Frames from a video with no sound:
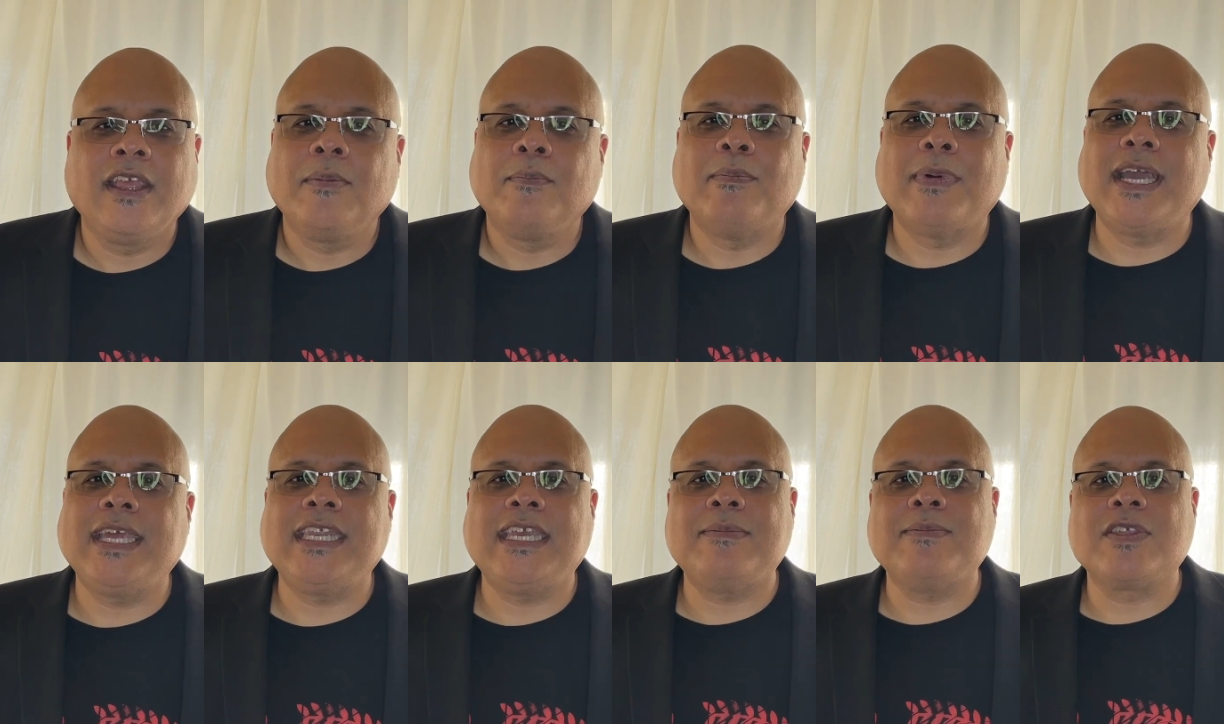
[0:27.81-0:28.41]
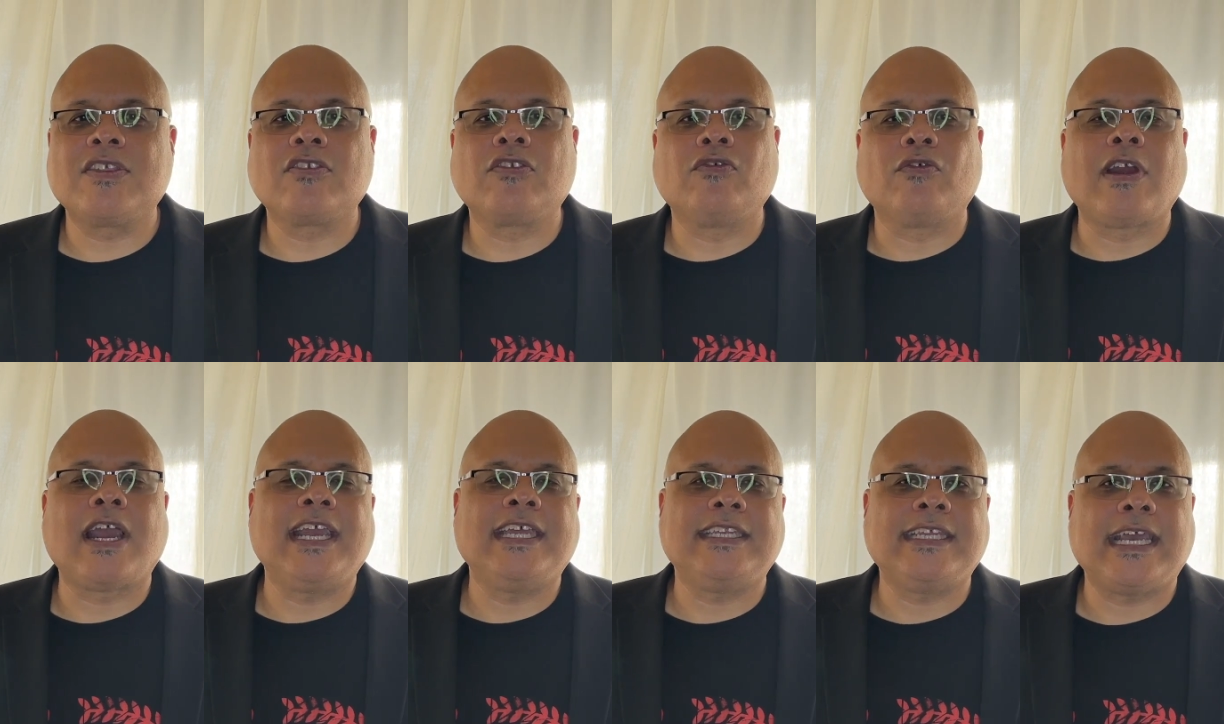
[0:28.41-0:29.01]
My name is
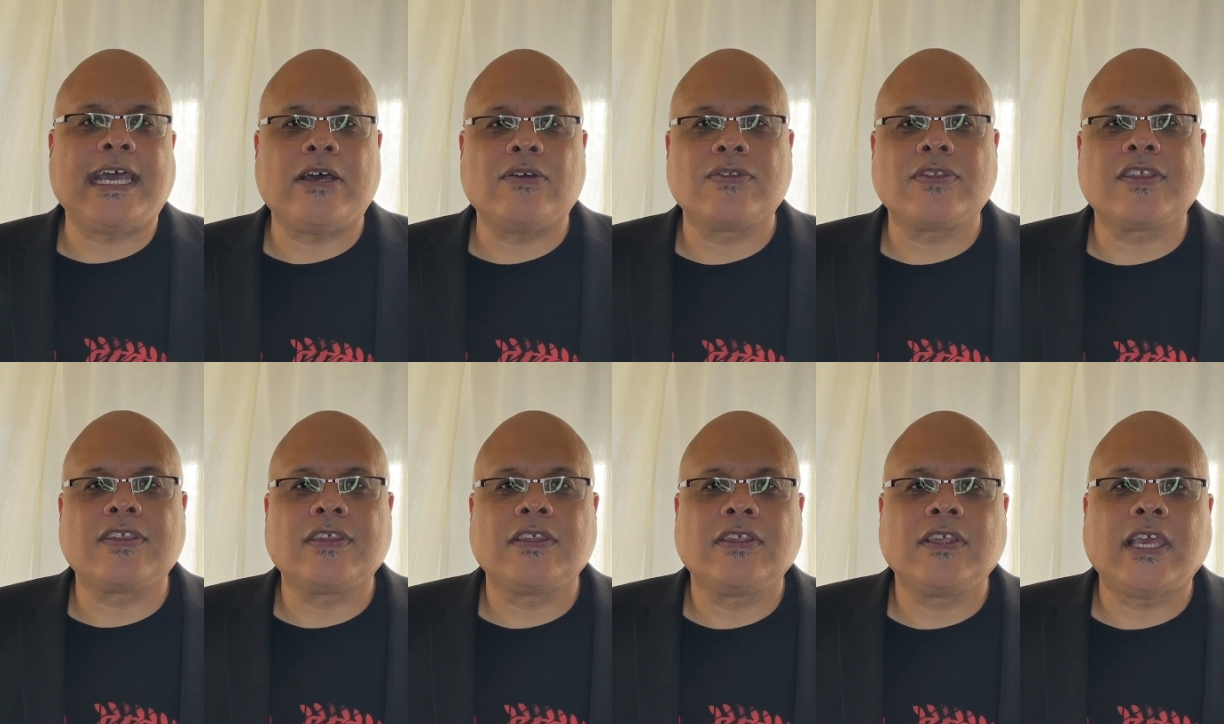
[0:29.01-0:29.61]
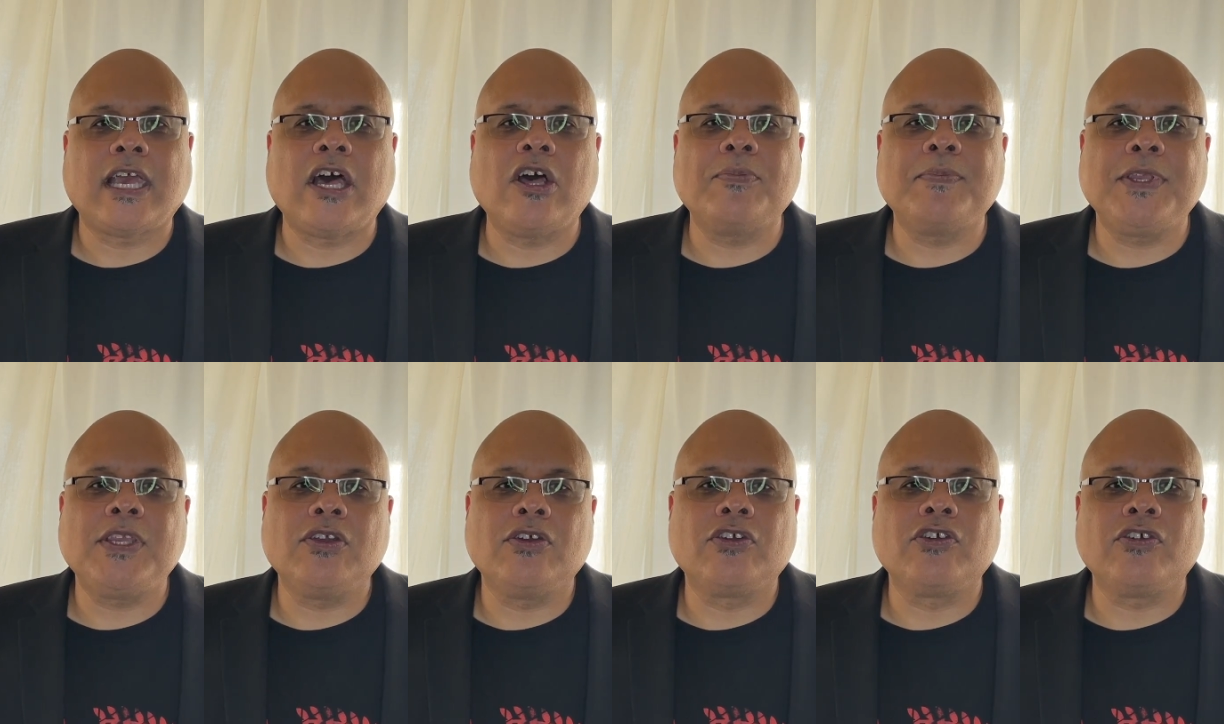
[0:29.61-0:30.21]
Grindhouse. I'll be
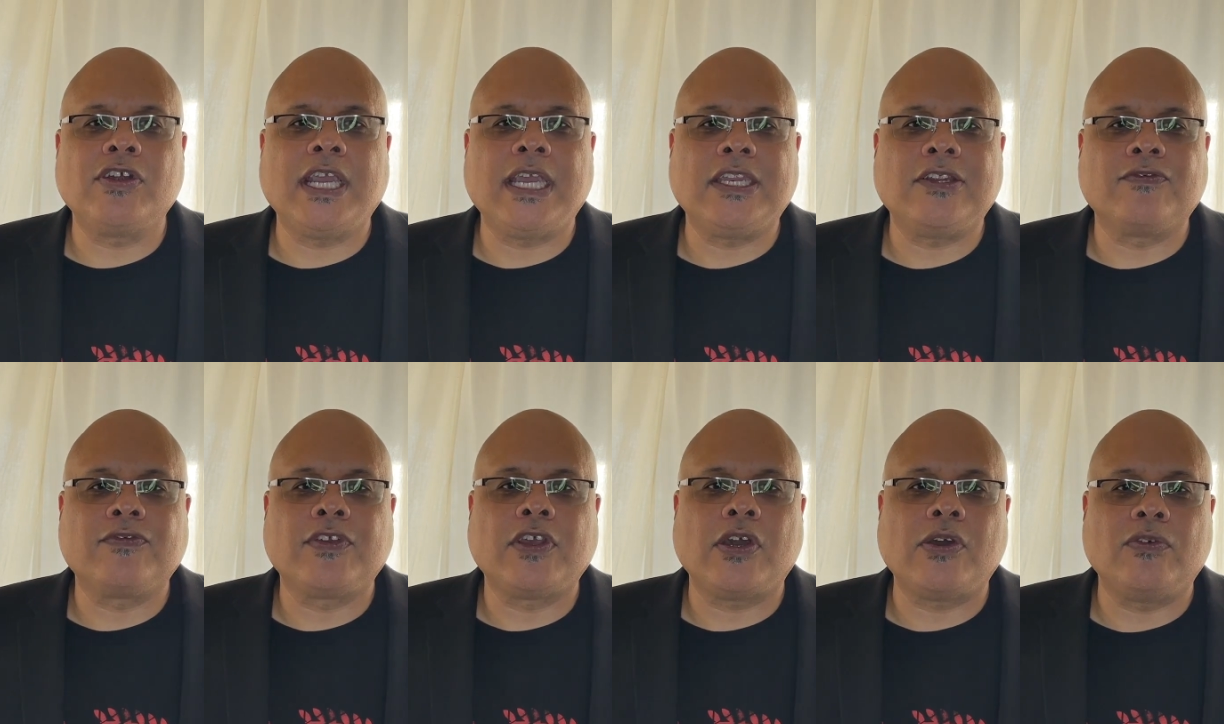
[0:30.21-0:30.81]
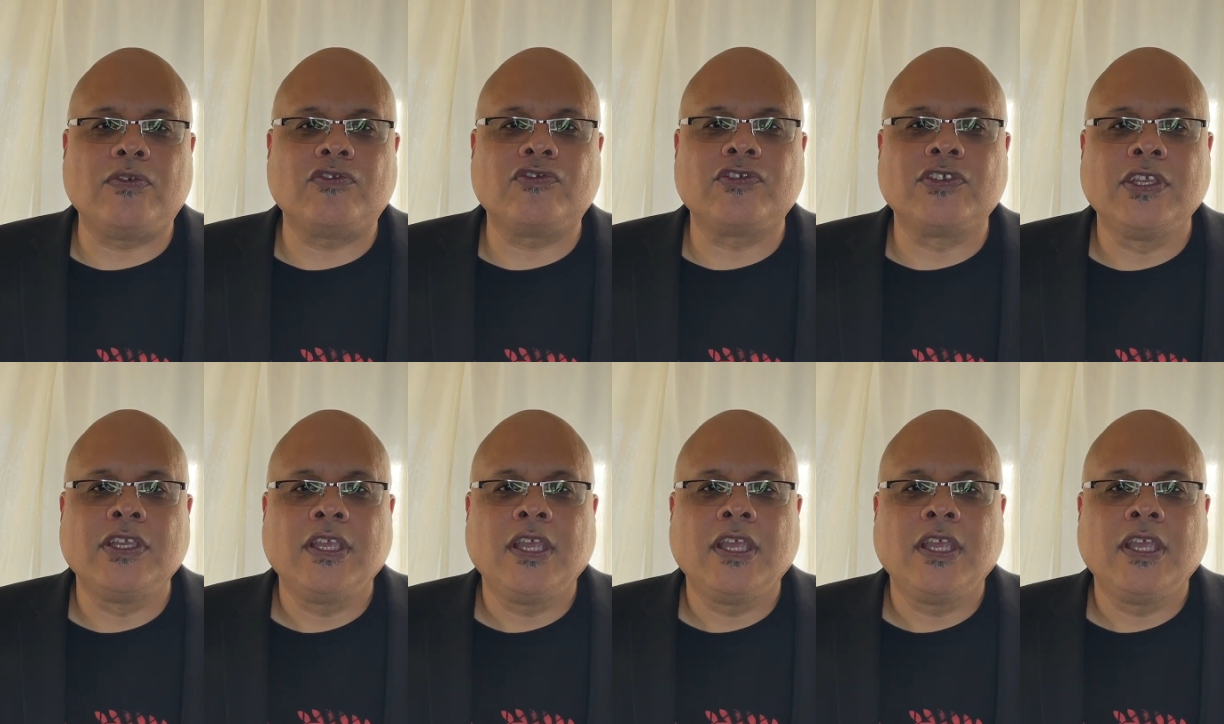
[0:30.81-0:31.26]
your creative coach.